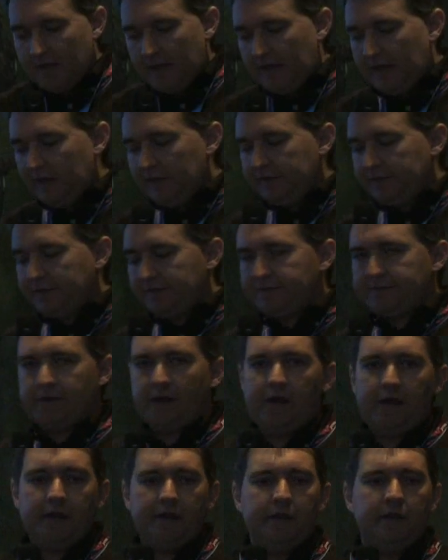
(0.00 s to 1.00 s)
And
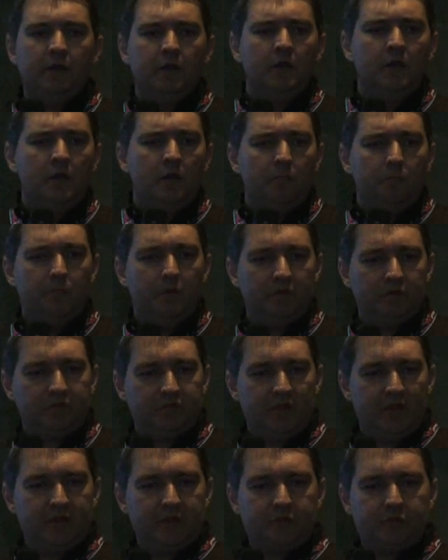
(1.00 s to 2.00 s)
Kitai,
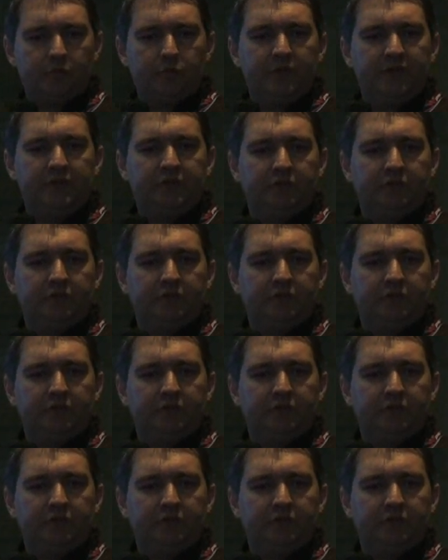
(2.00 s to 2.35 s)
much like the